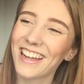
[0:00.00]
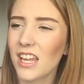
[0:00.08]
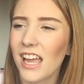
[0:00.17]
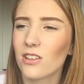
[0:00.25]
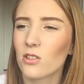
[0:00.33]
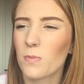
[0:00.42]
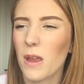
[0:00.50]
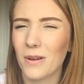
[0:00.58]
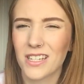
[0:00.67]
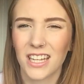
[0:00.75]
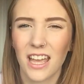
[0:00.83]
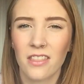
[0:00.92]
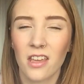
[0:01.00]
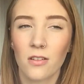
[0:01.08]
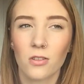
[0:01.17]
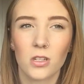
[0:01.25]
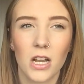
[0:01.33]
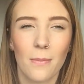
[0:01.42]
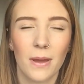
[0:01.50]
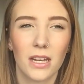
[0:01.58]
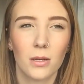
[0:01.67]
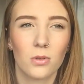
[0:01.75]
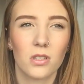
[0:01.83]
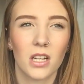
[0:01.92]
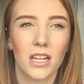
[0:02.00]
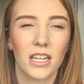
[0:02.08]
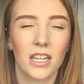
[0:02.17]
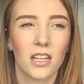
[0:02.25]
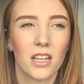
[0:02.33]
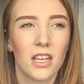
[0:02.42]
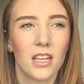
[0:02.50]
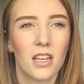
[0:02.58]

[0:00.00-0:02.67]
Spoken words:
Yeah, just being back together and just like being able to like